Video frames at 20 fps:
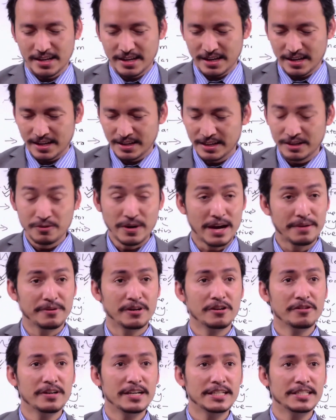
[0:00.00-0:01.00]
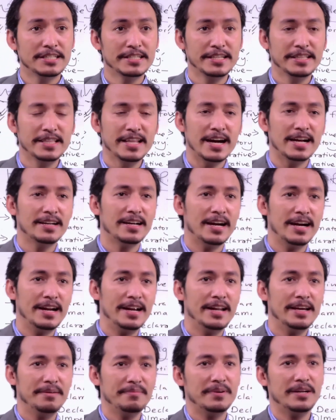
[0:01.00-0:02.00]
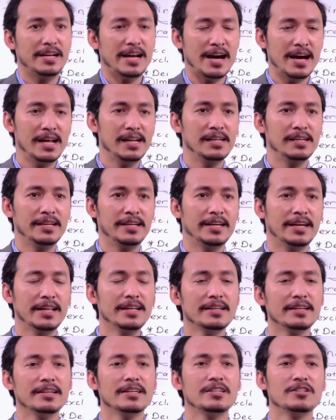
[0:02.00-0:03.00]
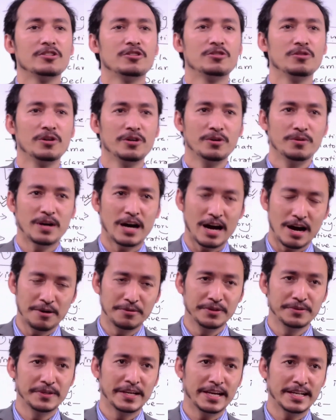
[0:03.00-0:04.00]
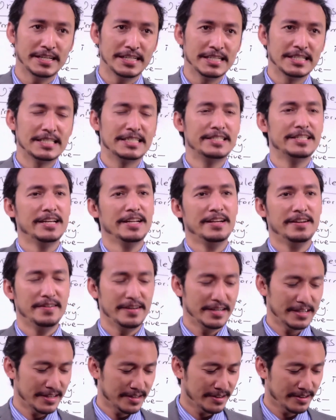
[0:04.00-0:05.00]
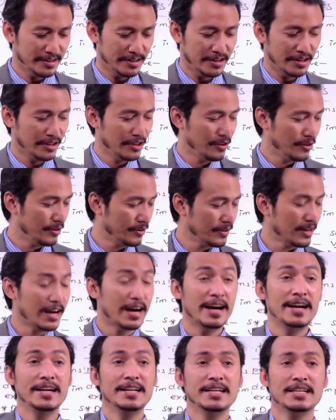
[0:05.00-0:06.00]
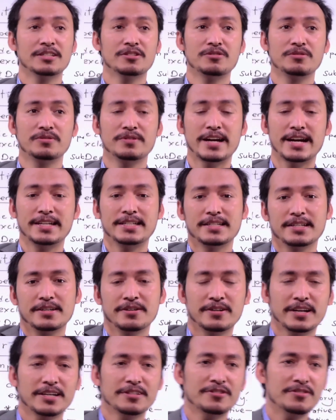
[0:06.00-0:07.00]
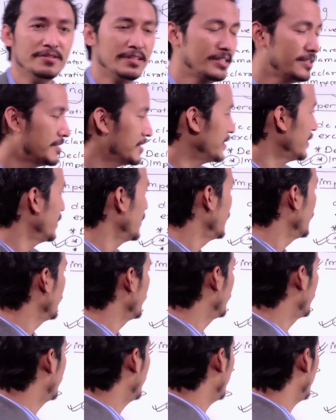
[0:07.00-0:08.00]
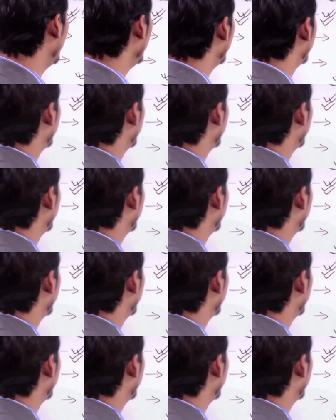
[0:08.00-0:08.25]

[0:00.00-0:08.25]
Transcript: You have already seen that idea, but I'll again show you how you can generate your ideas to write. Okay, students? So,